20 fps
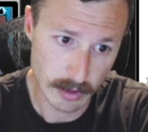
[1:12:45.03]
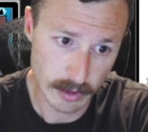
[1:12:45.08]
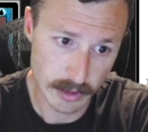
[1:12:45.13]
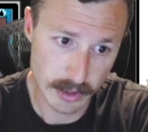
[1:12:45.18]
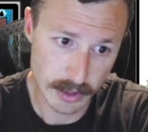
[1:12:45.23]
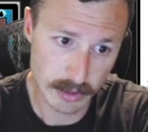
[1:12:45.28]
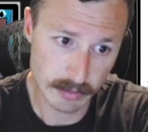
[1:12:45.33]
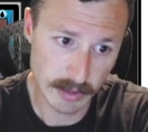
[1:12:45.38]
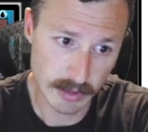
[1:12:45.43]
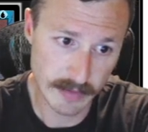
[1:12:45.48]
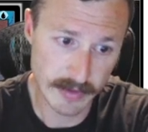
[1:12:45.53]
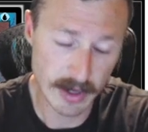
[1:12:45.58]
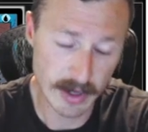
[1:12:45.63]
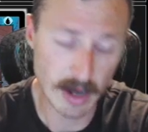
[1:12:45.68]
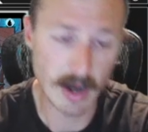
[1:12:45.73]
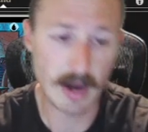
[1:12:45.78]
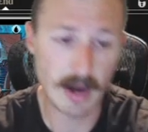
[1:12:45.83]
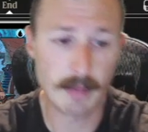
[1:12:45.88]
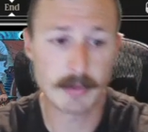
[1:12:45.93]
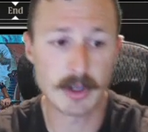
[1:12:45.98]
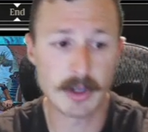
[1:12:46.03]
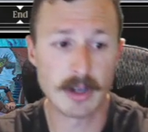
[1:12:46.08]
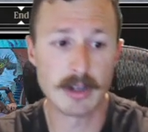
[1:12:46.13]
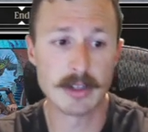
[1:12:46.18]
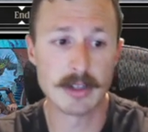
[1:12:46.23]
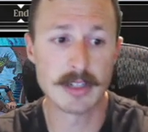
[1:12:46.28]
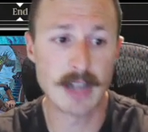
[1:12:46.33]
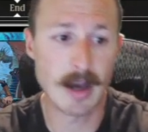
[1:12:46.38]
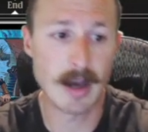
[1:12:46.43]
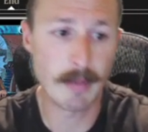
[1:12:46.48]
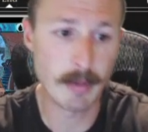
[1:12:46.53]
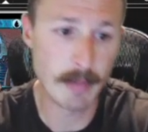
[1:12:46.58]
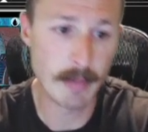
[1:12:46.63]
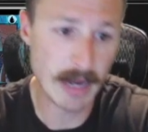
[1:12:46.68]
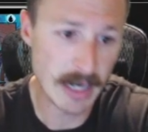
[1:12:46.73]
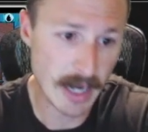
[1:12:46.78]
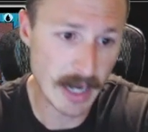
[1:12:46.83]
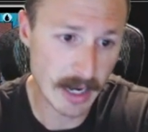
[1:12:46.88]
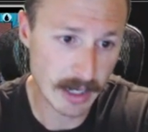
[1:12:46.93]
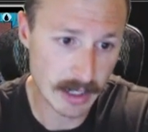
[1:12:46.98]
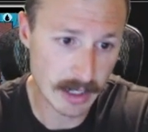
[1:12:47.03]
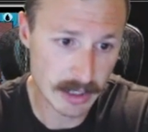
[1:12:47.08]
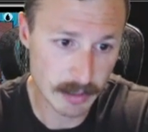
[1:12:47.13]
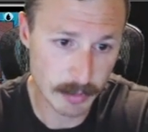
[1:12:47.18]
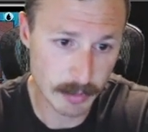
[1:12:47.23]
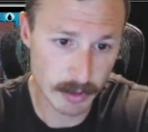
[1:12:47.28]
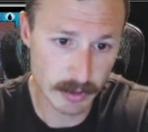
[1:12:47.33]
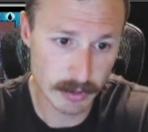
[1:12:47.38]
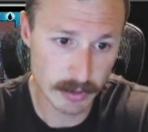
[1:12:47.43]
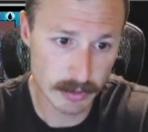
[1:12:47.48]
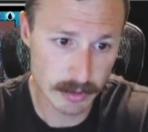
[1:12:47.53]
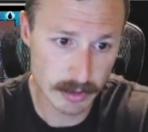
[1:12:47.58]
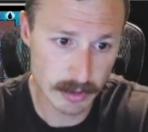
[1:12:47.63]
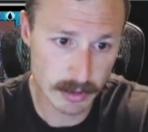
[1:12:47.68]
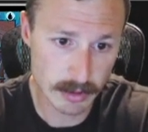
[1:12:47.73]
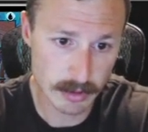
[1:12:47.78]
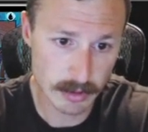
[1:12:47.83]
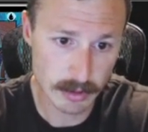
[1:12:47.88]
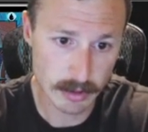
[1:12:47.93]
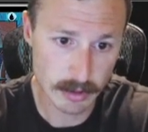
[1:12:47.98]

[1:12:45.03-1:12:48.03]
just leave an opt on top of my deck, I suppose.